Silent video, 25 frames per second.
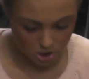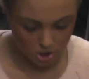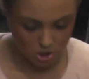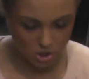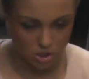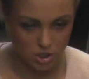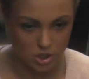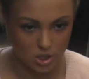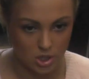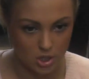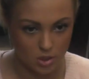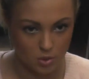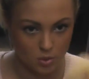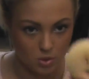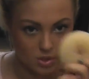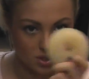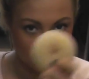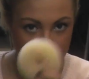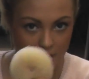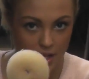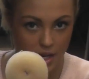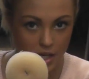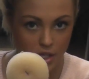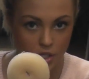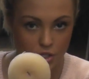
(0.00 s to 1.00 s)
So,
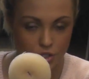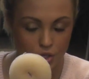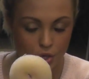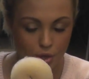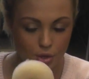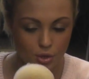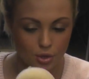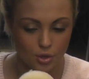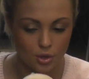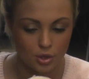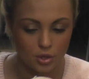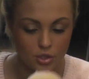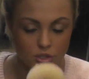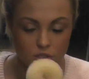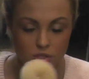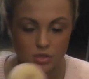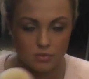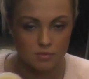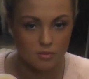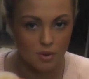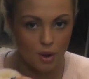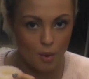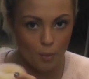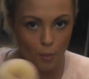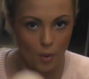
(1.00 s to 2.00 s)
take a donut,
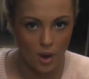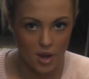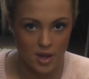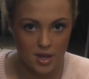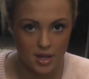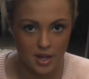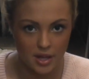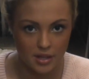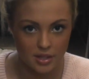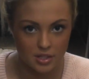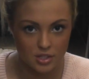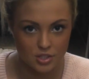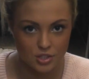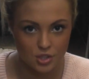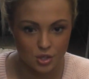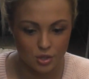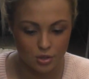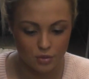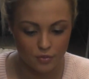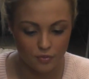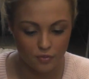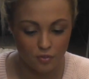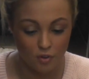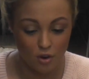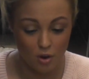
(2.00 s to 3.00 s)
doesn't matter where you get this
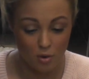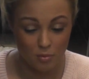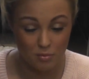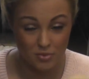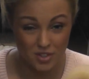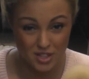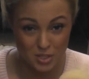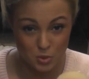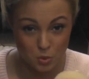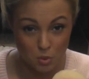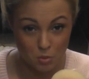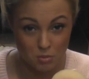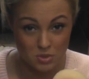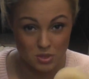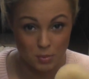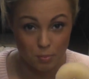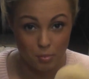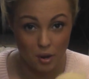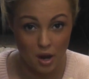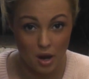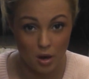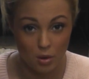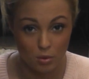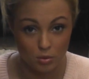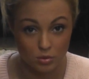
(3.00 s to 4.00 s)
donut from. This one was
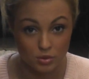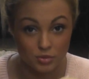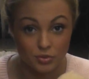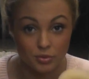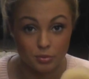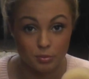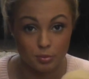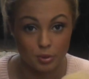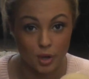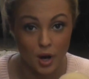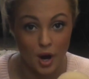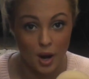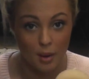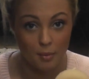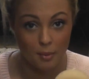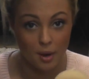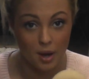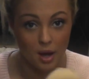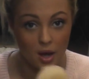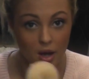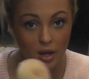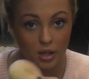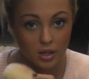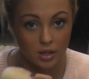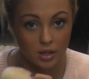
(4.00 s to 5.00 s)
£1 from Primark,